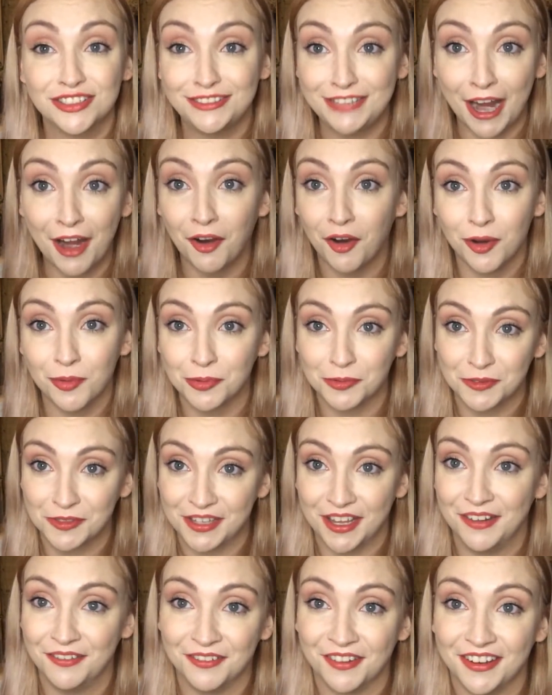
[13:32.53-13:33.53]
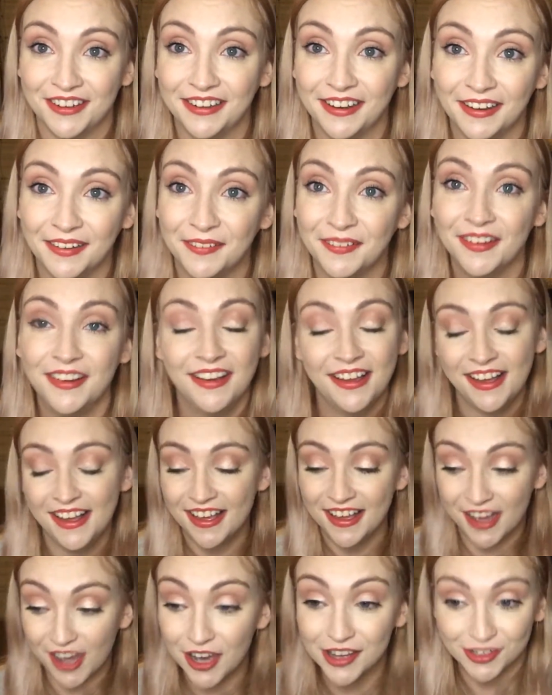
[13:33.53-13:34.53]
terrible skin right now.
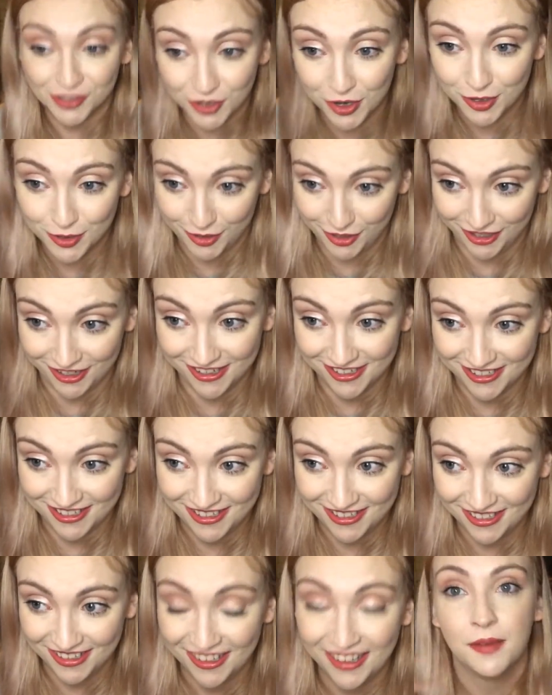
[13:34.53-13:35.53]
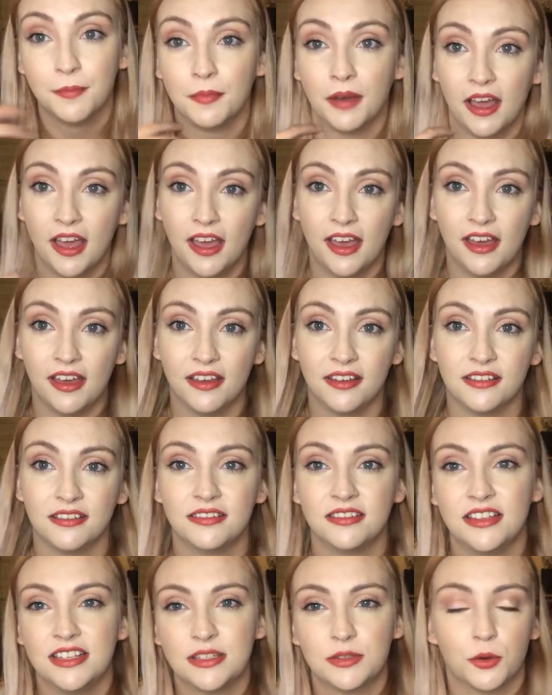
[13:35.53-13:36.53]
Atrocious. My hair
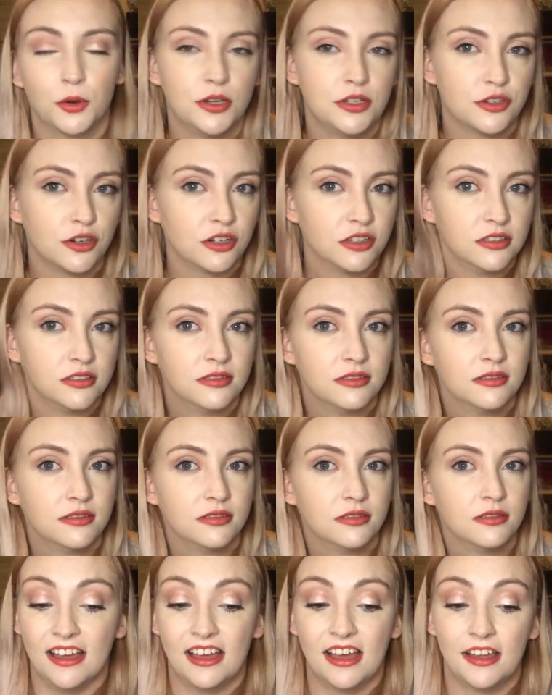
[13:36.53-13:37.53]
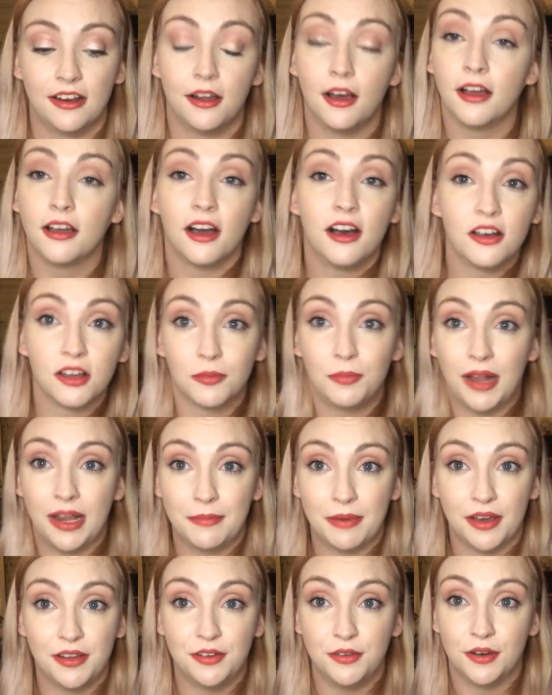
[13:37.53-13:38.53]
is quite dry and I can't complain
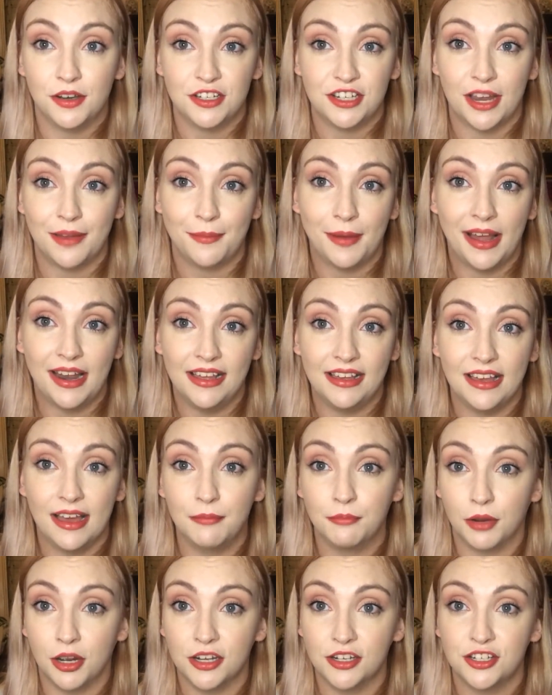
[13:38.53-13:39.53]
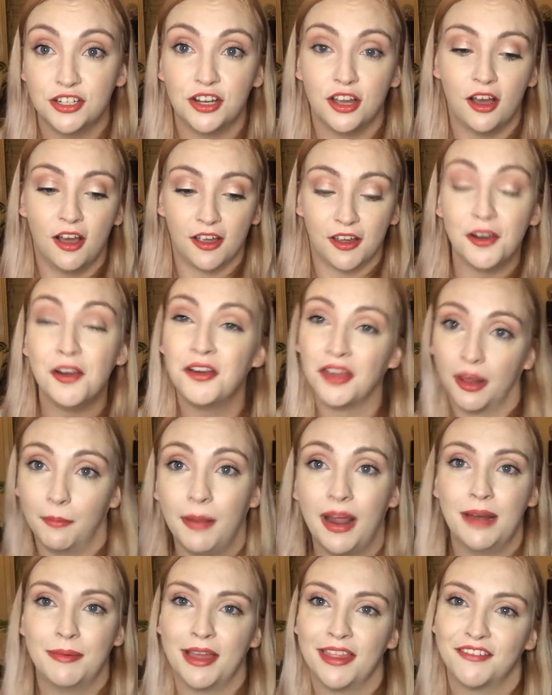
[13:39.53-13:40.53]
about a new eyeshadow palette and brush. I can only
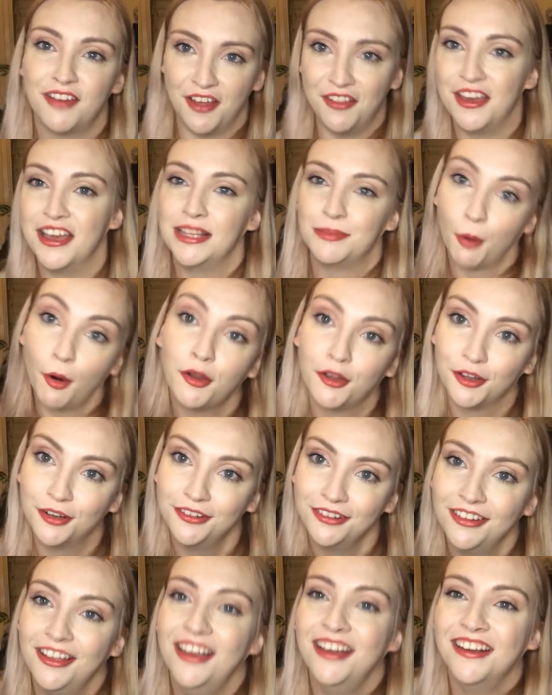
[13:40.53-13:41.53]
complain about the fact that it's broken.